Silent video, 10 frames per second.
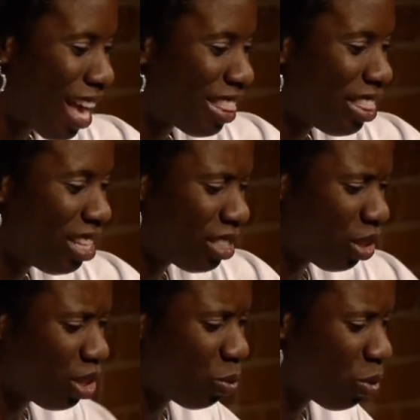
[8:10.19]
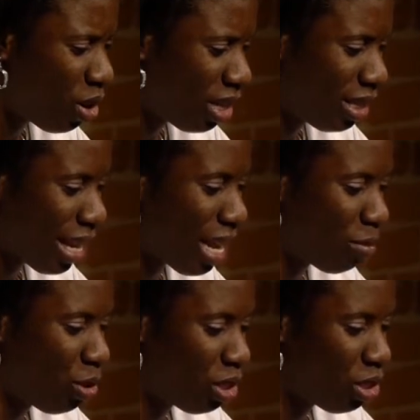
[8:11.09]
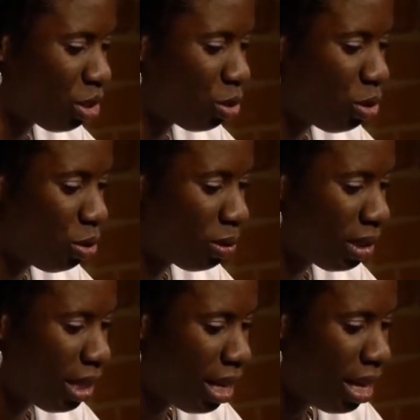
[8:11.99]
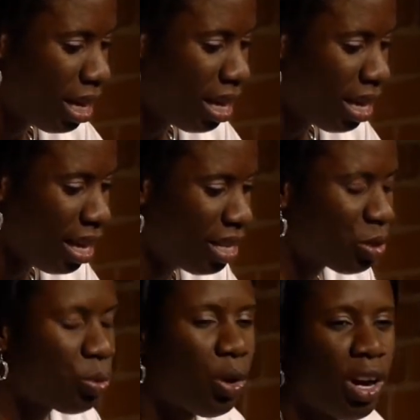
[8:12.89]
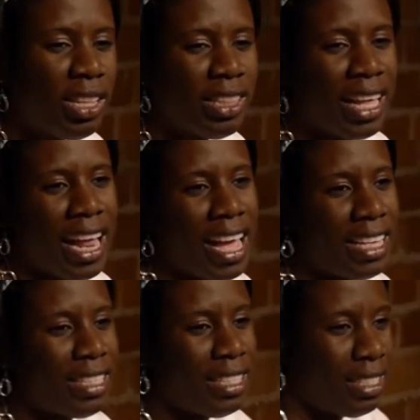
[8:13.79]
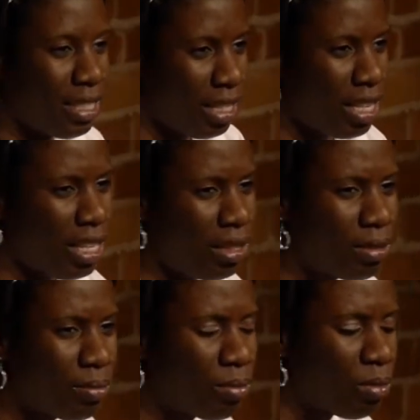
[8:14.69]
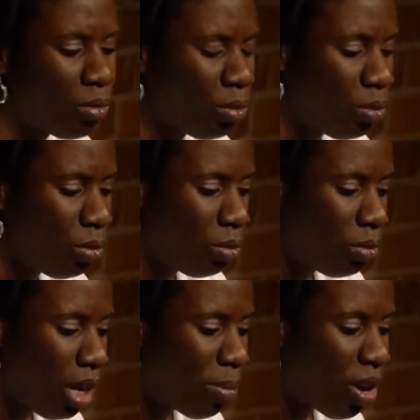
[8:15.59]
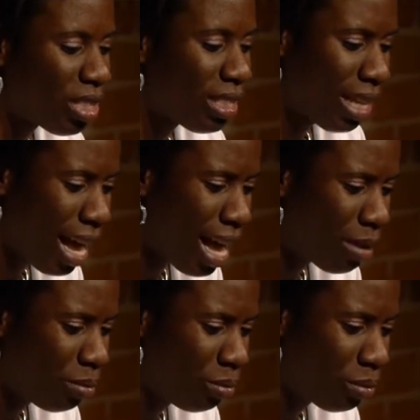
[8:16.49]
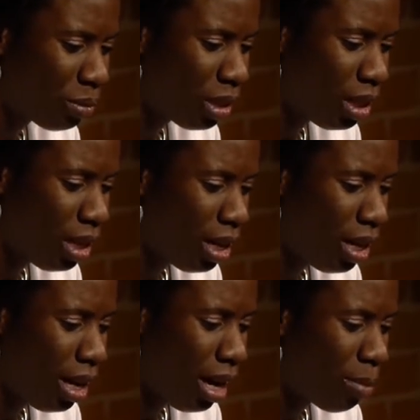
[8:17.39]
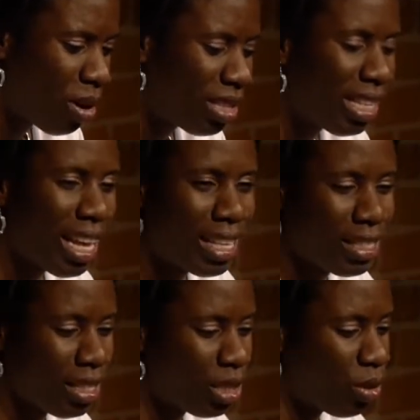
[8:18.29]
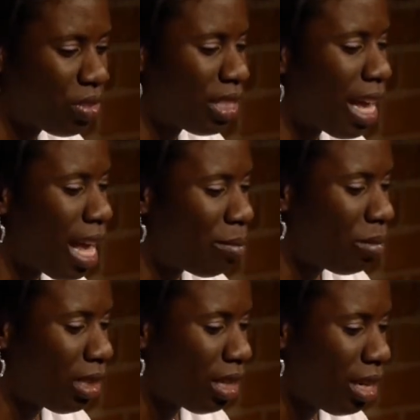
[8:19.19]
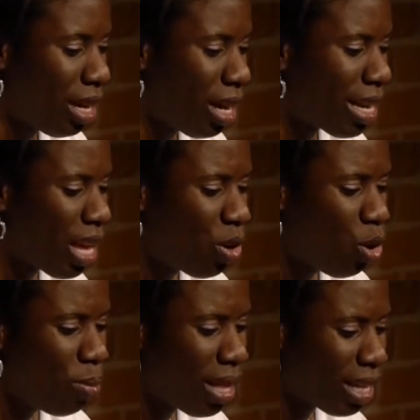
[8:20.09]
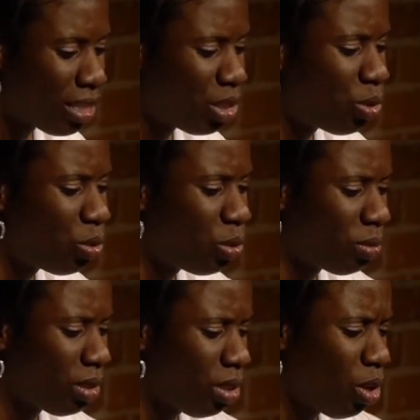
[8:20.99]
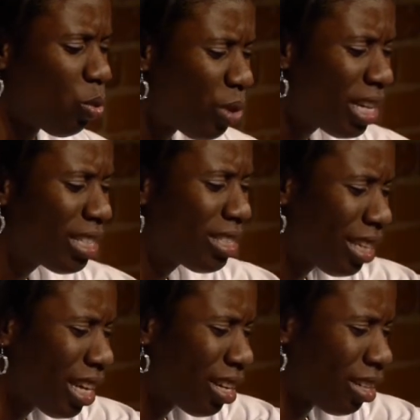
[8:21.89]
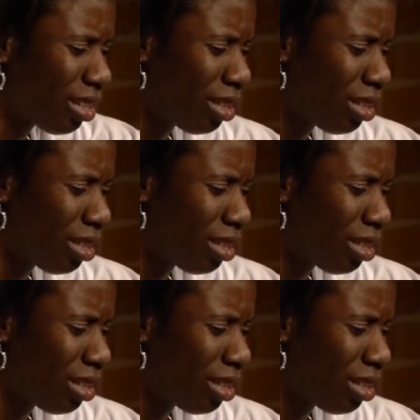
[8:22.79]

And this other one that I'm going to do is one that I did about time, about the essence of time, and I hope that you really take